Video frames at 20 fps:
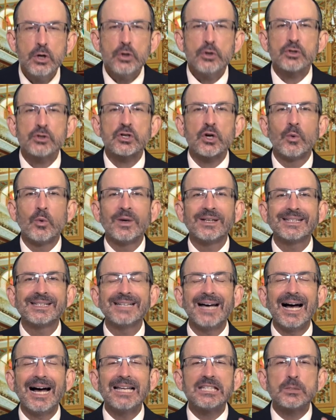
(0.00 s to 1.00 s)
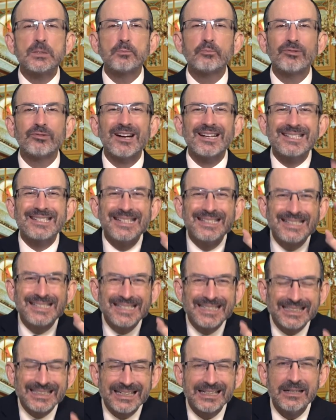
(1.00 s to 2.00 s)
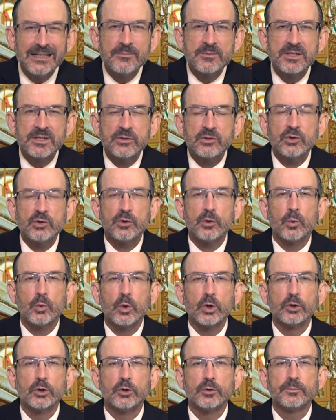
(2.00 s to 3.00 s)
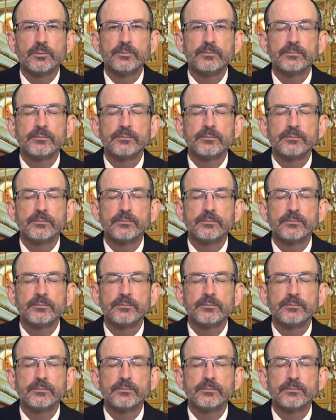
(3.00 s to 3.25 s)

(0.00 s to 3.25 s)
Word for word: So when God's presence comes into the world,